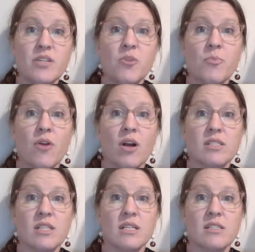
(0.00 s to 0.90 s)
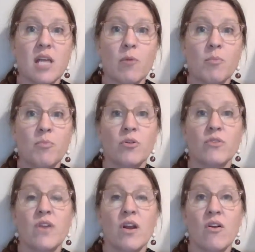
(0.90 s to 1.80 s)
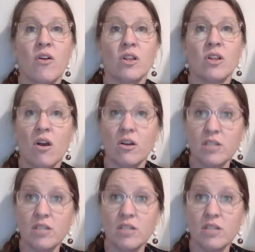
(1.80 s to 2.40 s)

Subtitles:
in your process that were put there a long